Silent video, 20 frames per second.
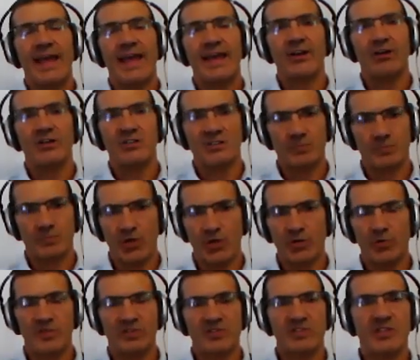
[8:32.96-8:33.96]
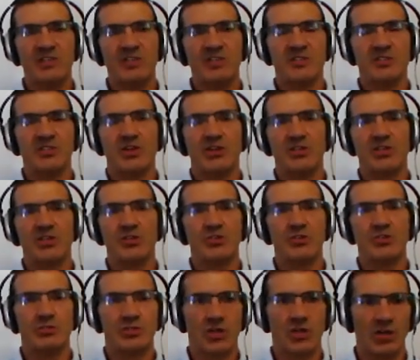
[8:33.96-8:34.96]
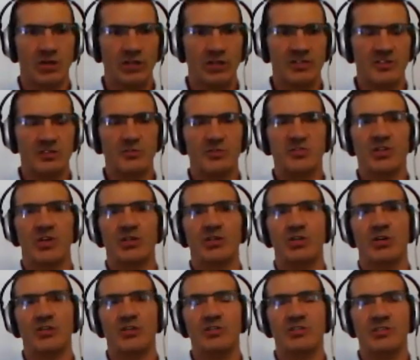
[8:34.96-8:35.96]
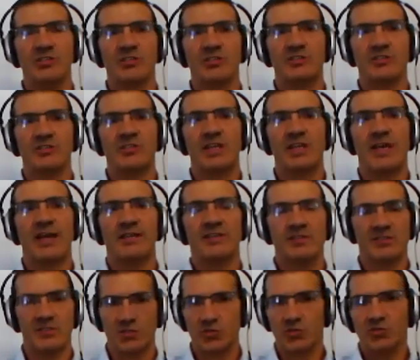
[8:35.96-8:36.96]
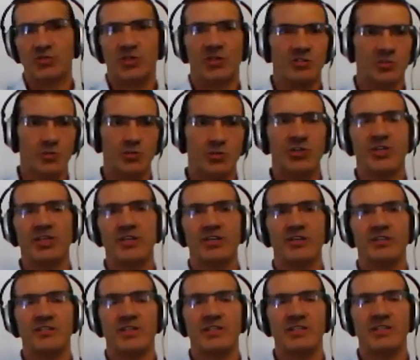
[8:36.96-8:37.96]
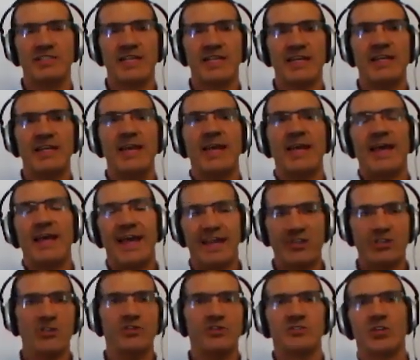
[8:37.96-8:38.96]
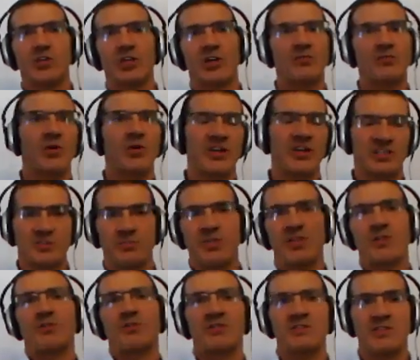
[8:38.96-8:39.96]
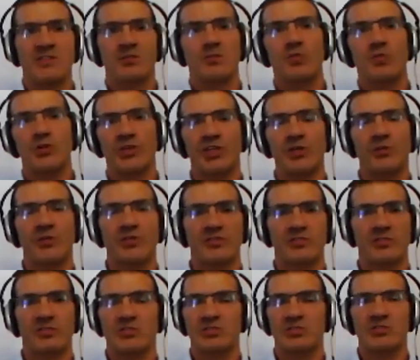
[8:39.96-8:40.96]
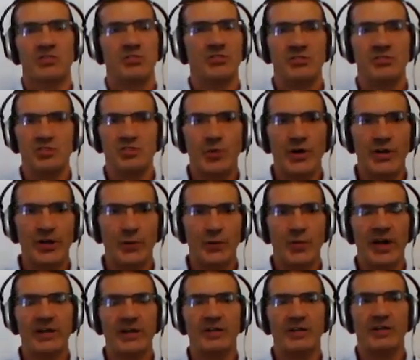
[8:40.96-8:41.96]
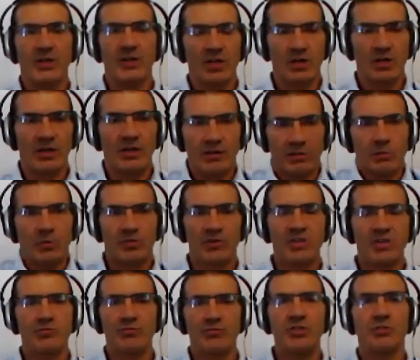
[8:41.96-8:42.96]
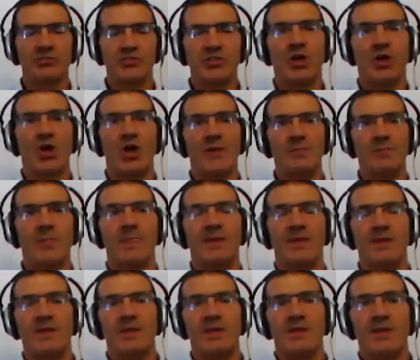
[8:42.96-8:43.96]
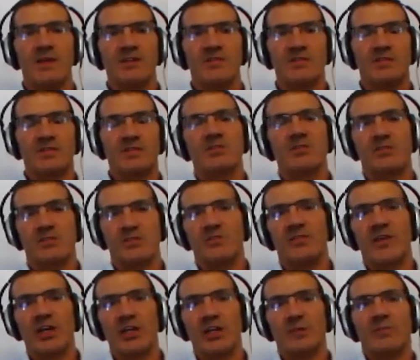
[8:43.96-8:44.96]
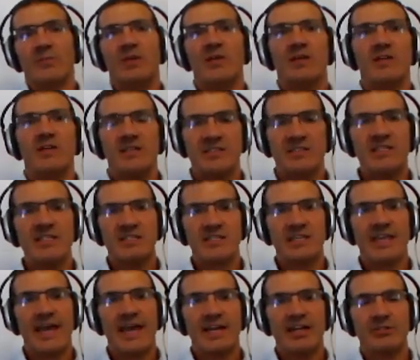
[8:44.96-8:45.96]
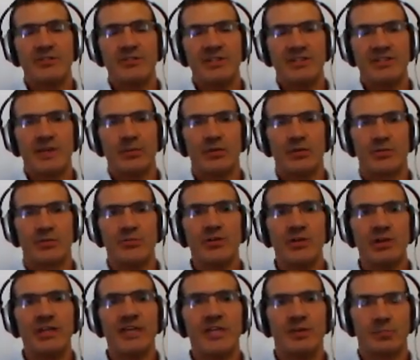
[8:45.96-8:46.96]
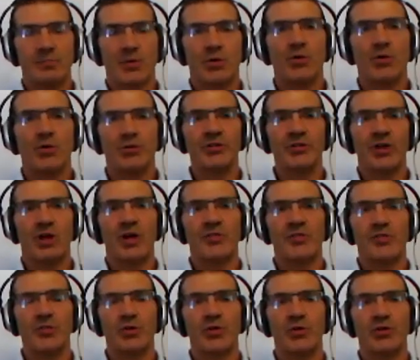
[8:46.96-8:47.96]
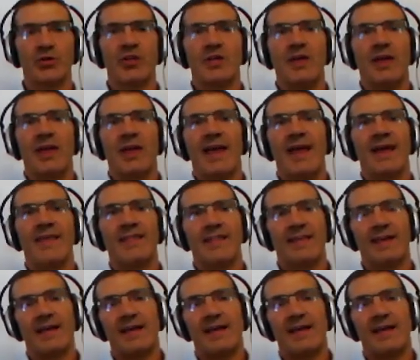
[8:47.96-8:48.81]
And I spoke with teachers I knew, colleagues who were psychologists, schools I was working in, as I said, and used a lot of my experience in working with students one-on-one in real time to develop 6 categories that were really important, I thought, and